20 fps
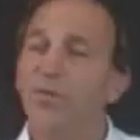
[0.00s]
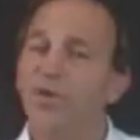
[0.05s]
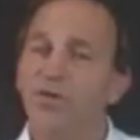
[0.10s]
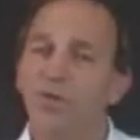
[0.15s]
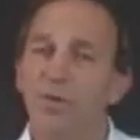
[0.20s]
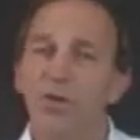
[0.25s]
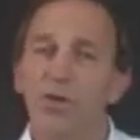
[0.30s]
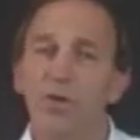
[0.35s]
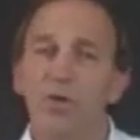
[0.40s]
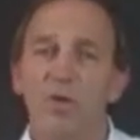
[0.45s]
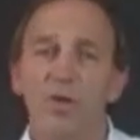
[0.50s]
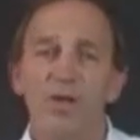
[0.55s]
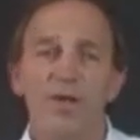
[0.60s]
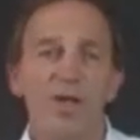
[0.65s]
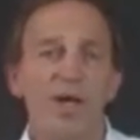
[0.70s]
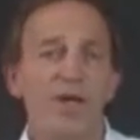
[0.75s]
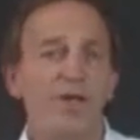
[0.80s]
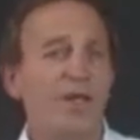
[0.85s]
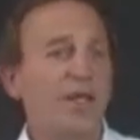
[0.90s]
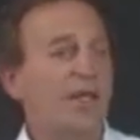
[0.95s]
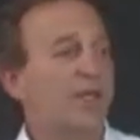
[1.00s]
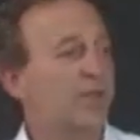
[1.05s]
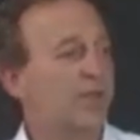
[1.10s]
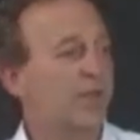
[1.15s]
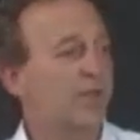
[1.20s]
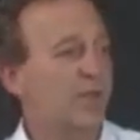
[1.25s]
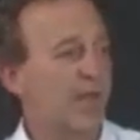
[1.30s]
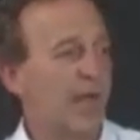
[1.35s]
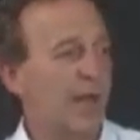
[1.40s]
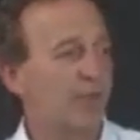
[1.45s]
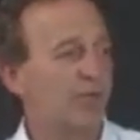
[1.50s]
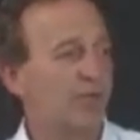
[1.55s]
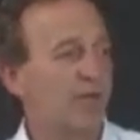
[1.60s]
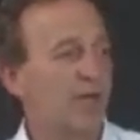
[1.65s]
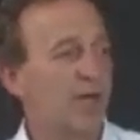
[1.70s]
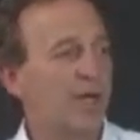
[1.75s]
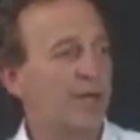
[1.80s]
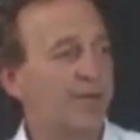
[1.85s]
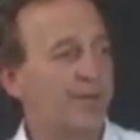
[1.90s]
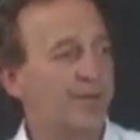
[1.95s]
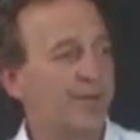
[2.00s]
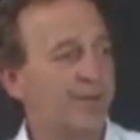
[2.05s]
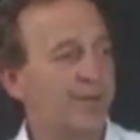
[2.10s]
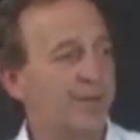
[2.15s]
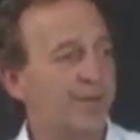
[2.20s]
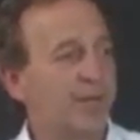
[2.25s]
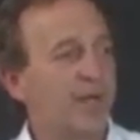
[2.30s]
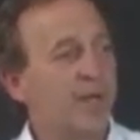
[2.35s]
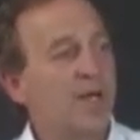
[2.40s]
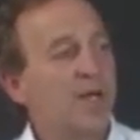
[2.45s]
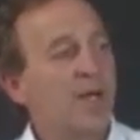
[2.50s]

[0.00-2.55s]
which we call an adhesive capsulitis.